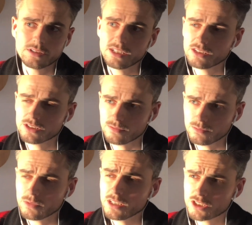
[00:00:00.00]
He's
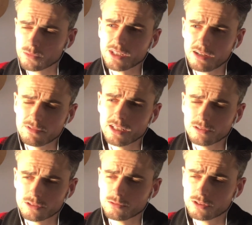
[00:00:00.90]
someone that I really
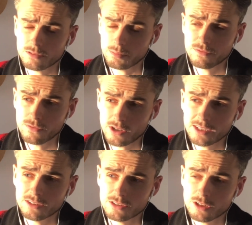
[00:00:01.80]
looked up to before I
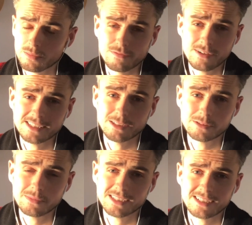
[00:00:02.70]
did the job. In fact, he
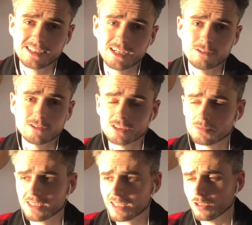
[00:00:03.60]
was my dad's hero, because
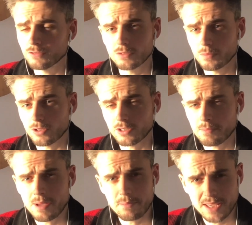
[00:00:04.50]
my dad loved the programme
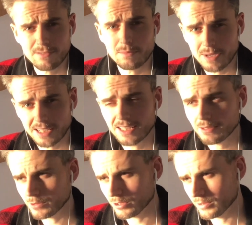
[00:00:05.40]
Men Behaving Badly,
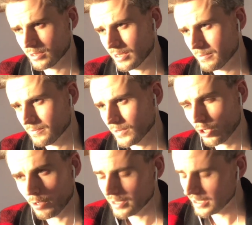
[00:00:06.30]
which was a comedy